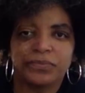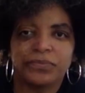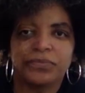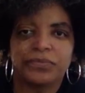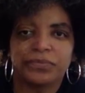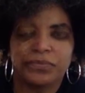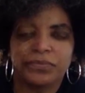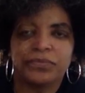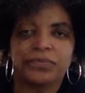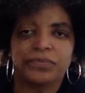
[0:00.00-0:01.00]

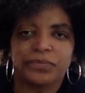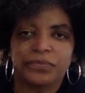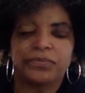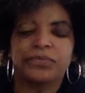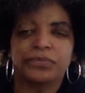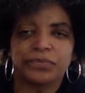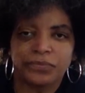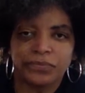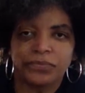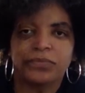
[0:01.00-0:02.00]

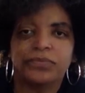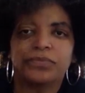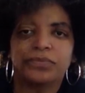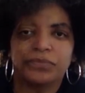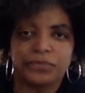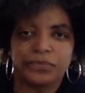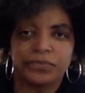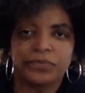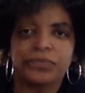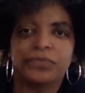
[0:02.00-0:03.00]

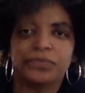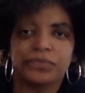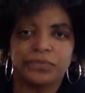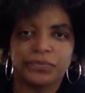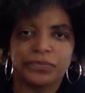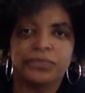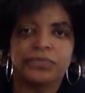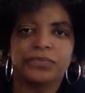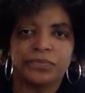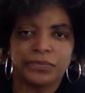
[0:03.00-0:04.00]

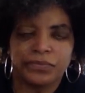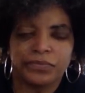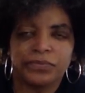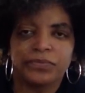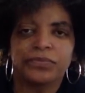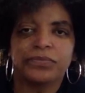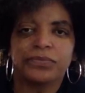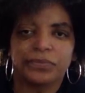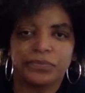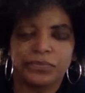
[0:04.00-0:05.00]

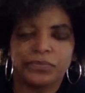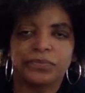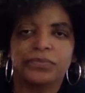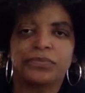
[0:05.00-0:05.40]
[no speech]